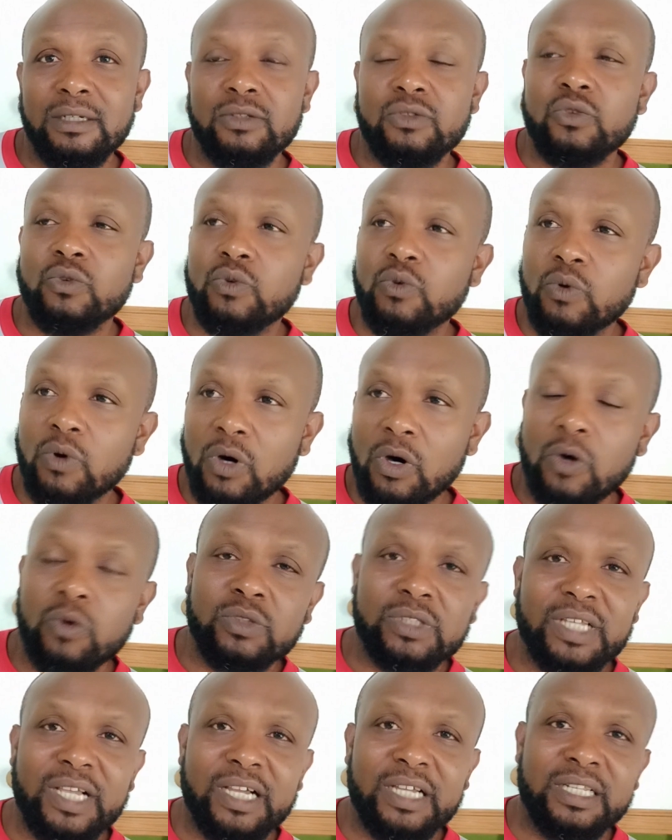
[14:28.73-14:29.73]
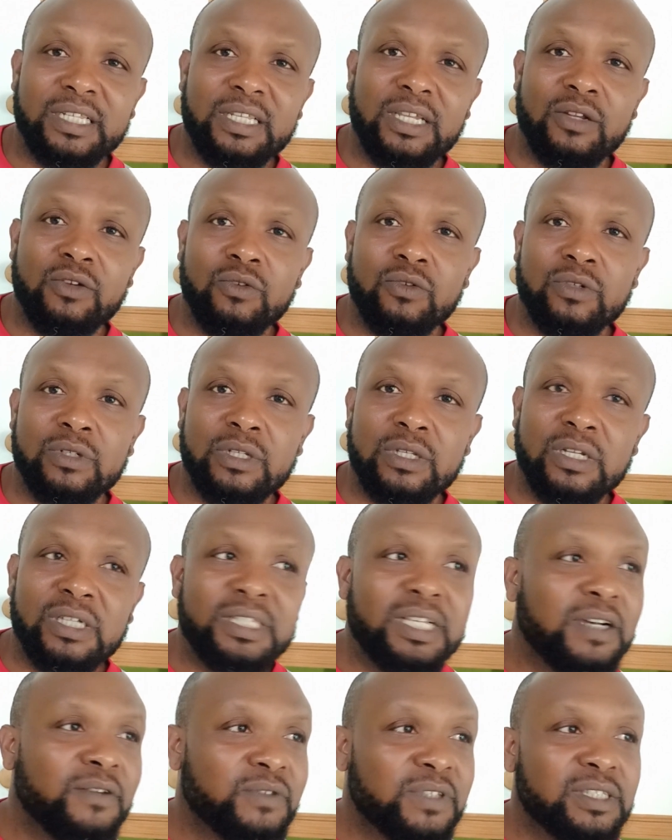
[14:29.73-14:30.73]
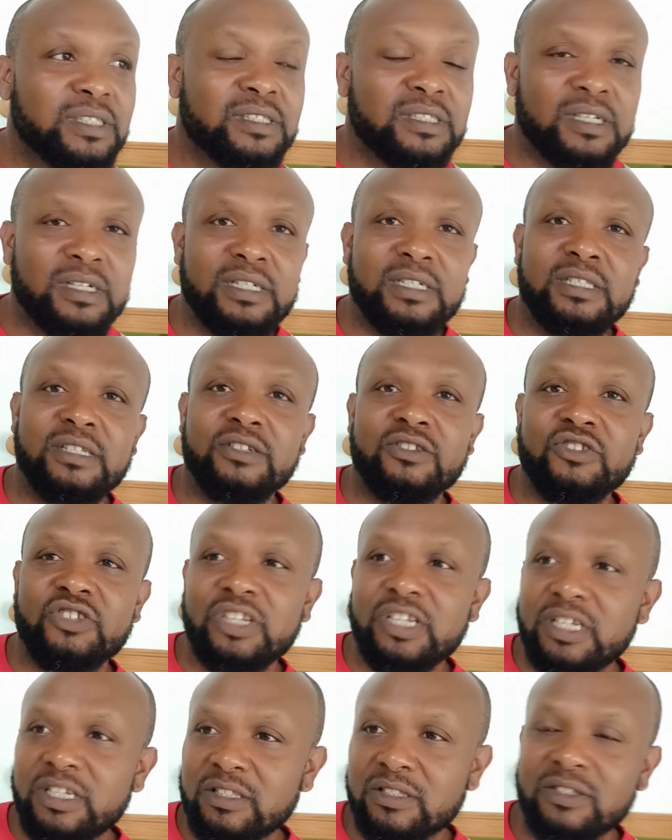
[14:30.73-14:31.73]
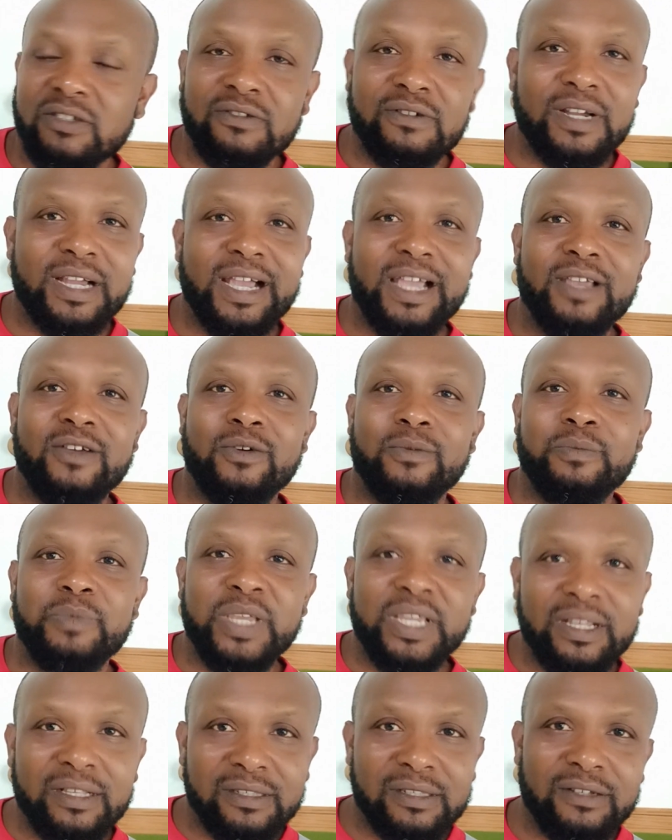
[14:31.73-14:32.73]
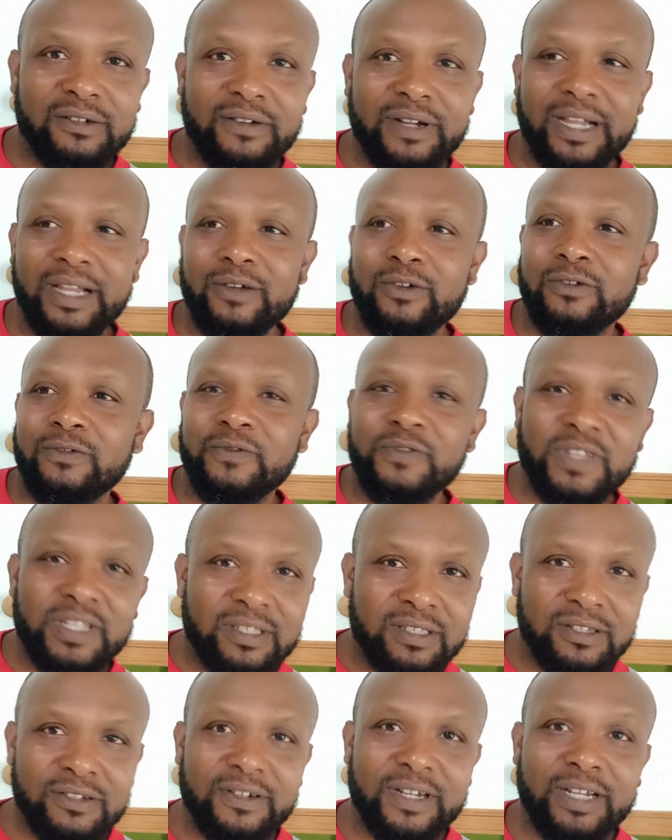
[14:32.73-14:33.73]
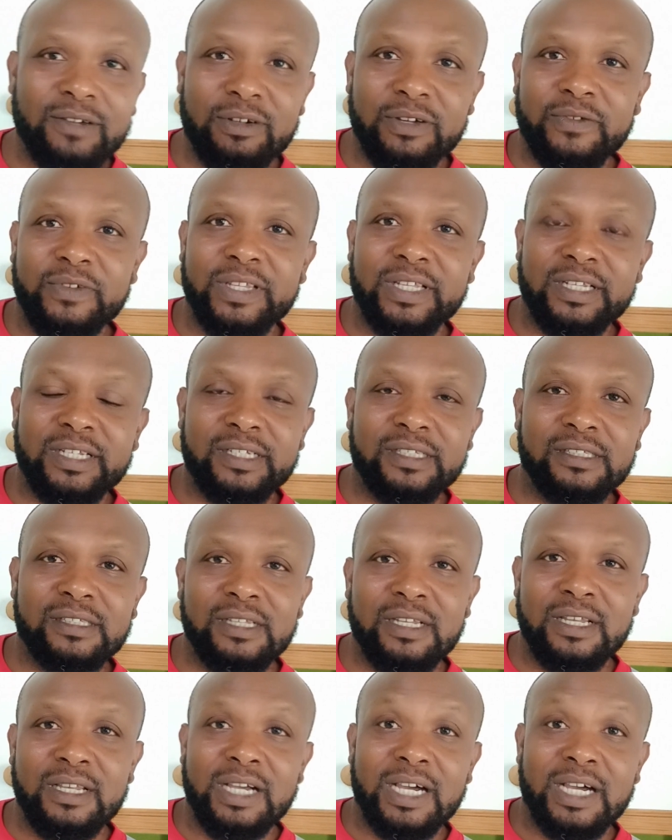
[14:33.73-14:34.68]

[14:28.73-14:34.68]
to go out and, you know, not have to study to chain Sarai or bait Sarai or feed Sarai, whatever it is.